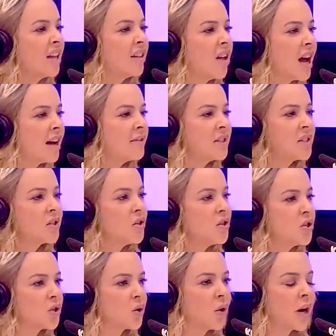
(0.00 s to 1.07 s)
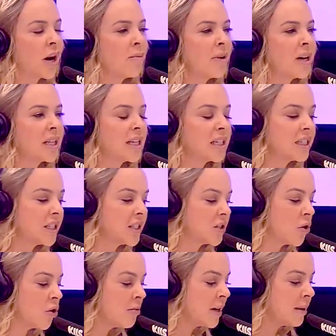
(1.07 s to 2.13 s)
life's too short and there's just
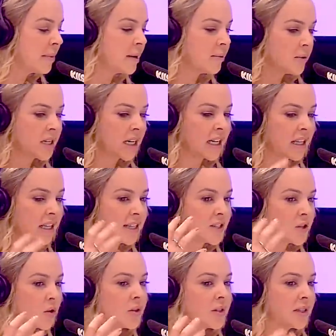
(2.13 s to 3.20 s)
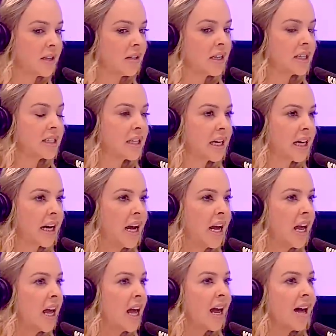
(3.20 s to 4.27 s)
so many people taking things so seriously.
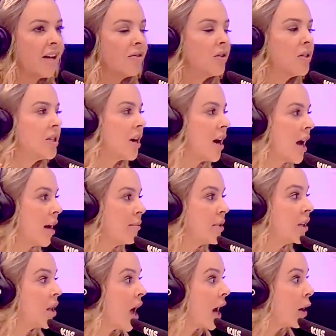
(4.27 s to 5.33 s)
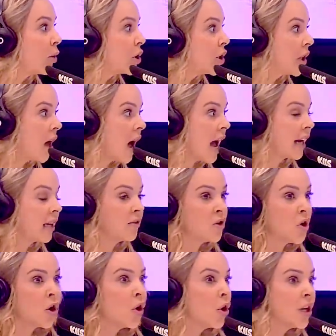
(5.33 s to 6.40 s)
Have a good time. You like what you like. If you're
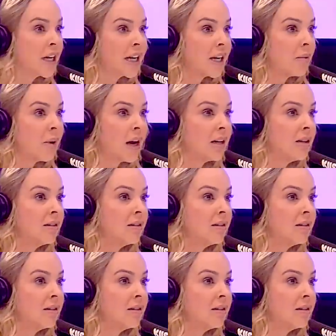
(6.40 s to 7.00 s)
not hurting anyone,